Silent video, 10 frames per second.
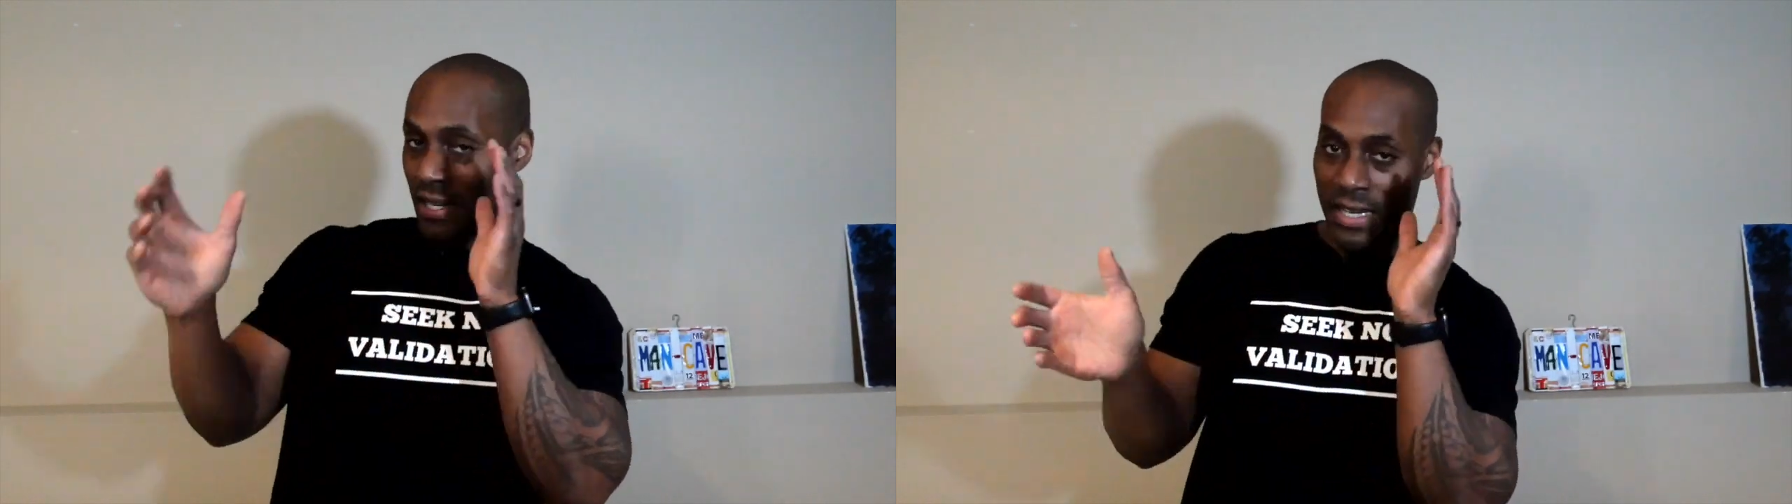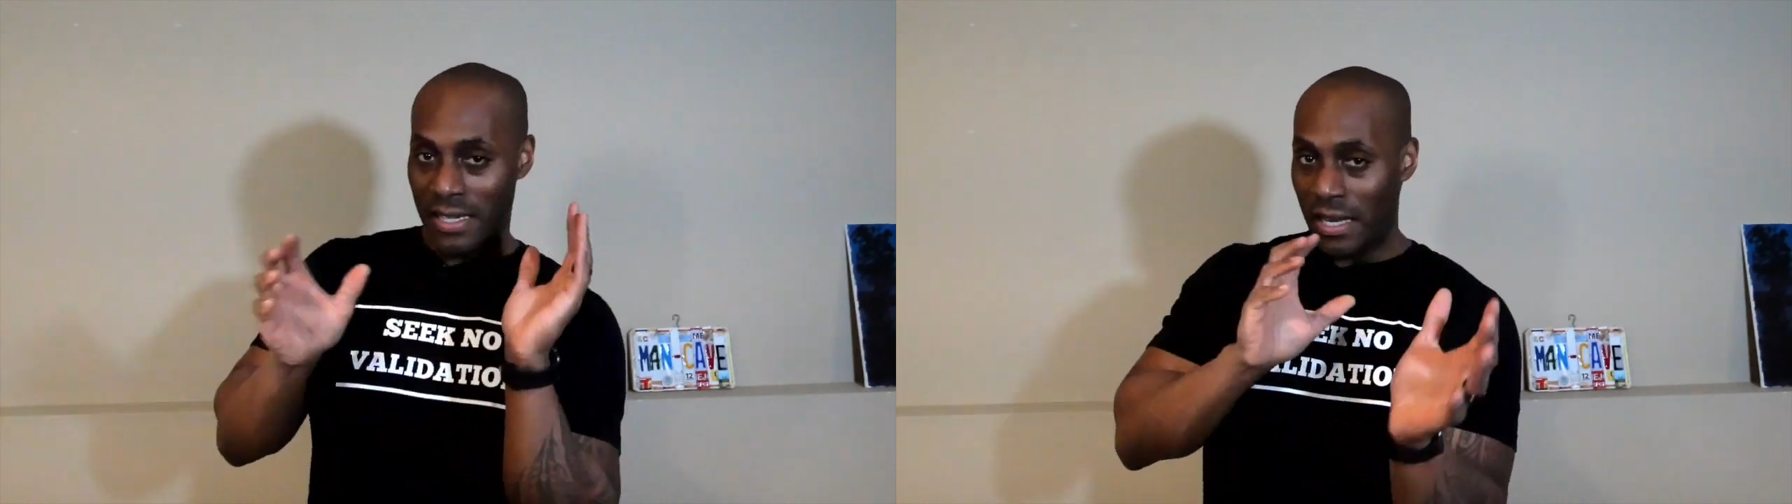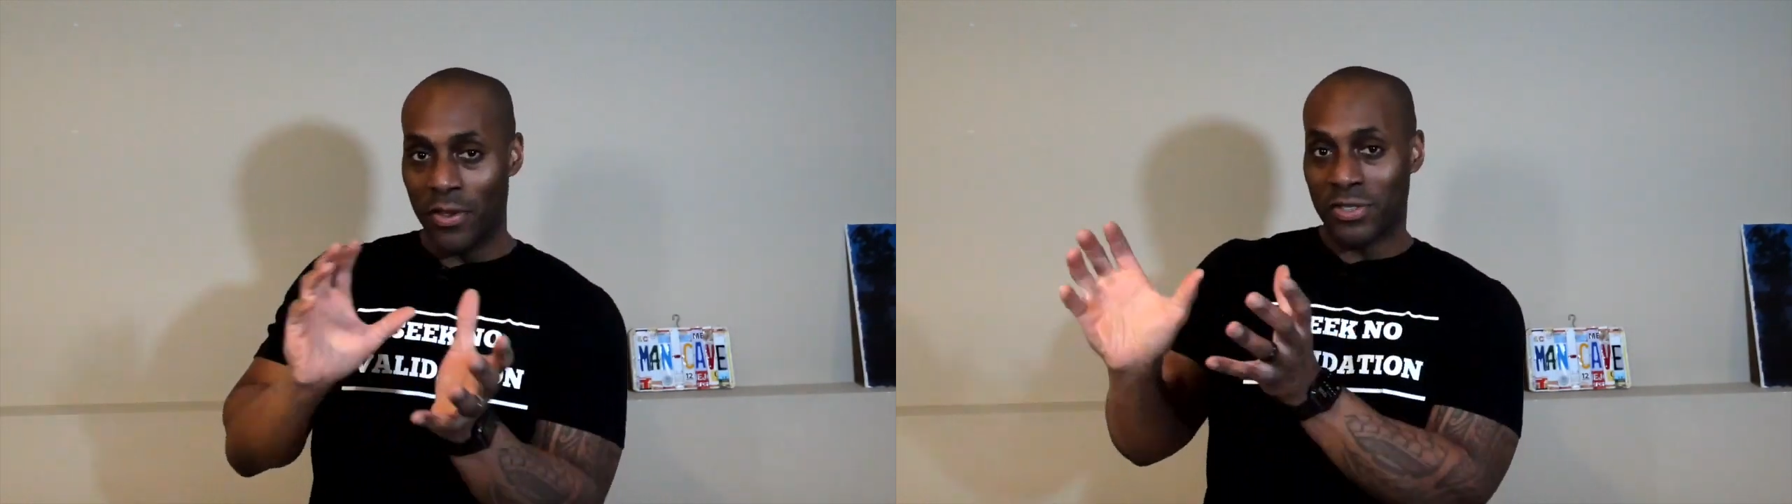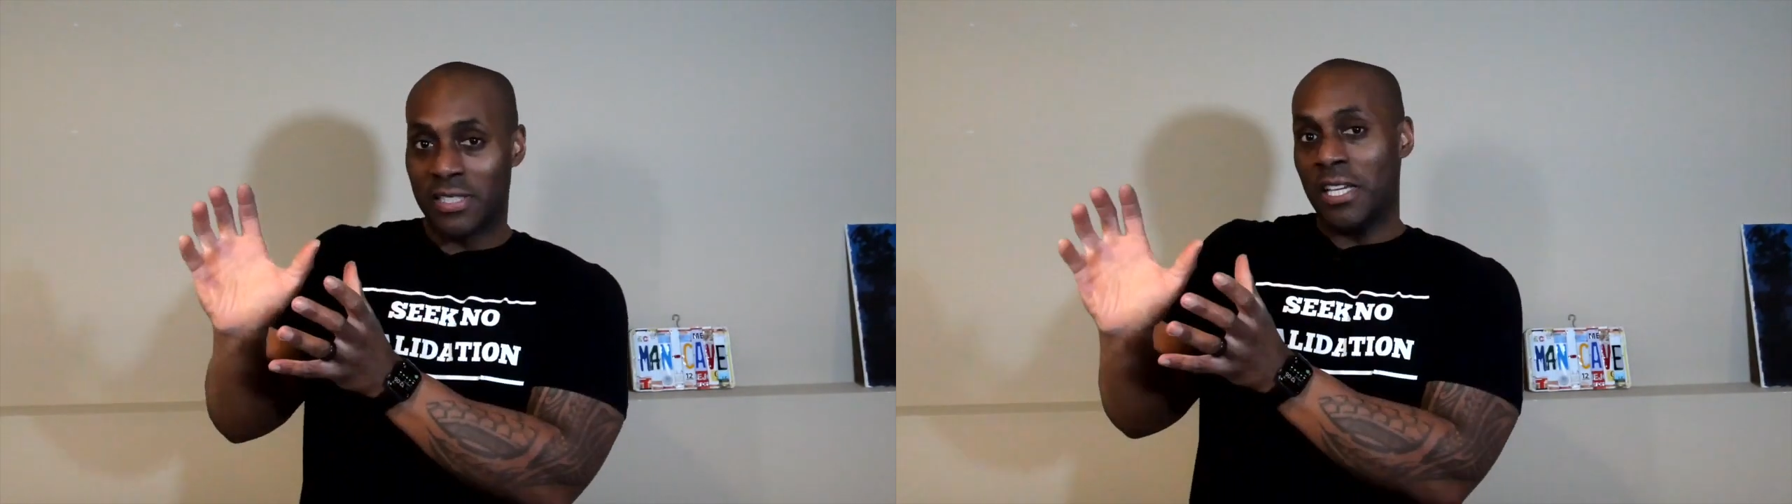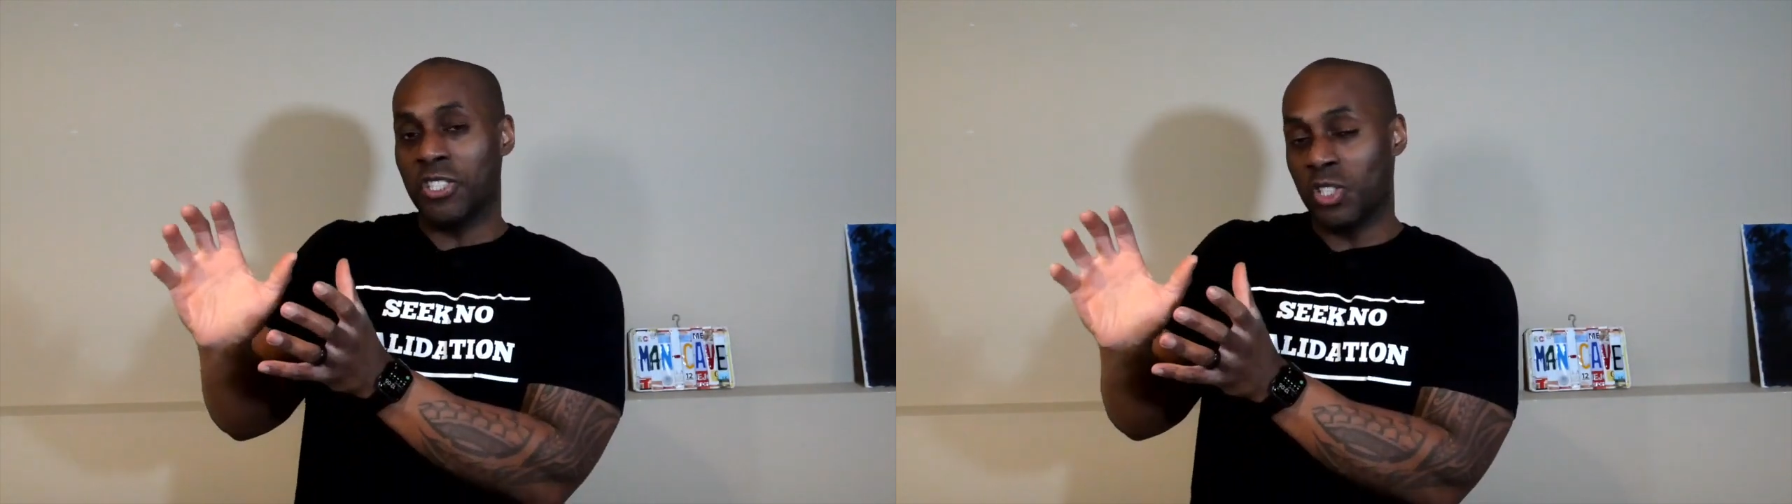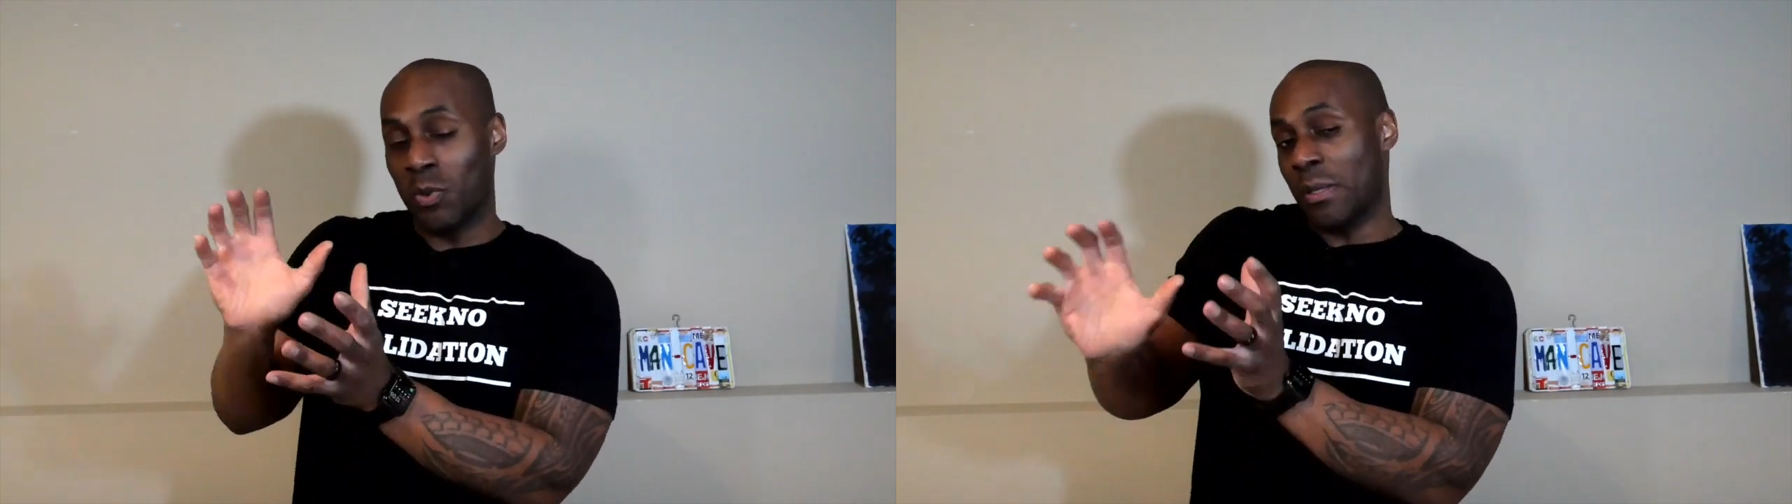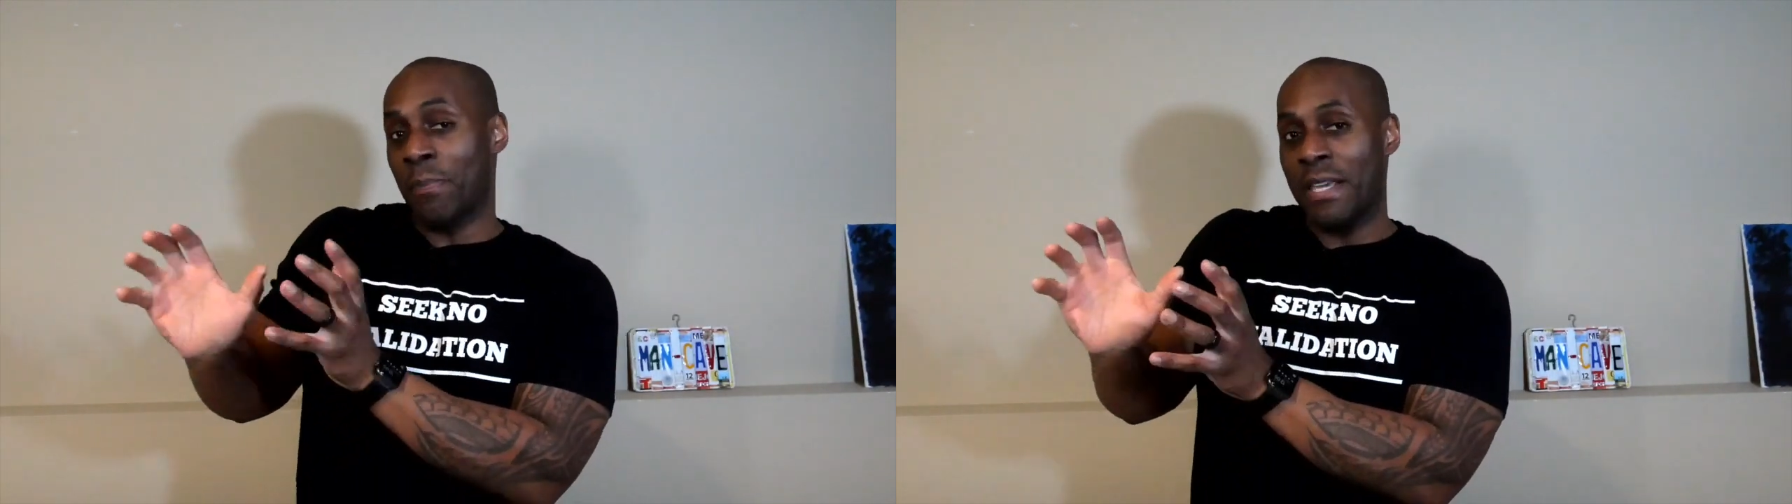and then another 6 inches was a